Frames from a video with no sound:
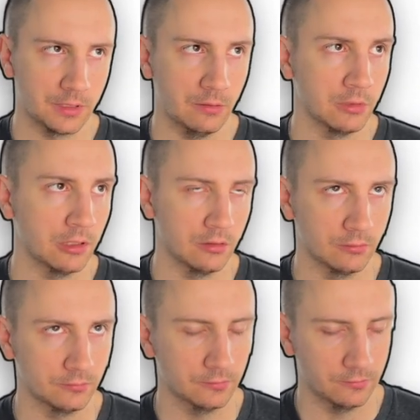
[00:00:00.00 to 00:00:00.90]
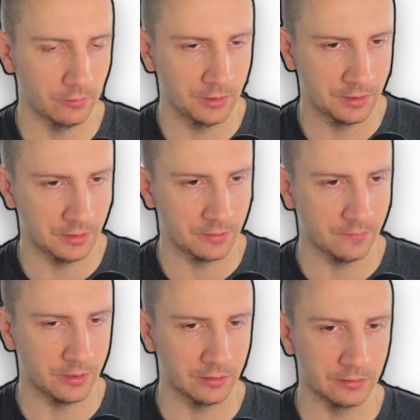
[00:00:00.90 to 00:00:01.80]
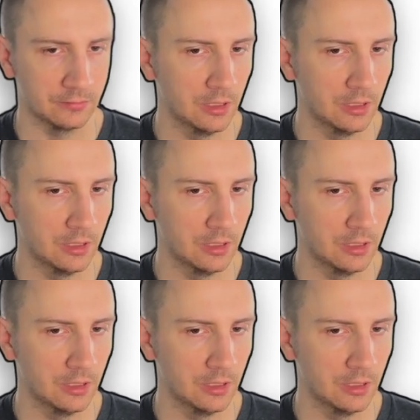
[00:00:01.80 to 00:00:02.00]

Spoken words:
somehow, for instance via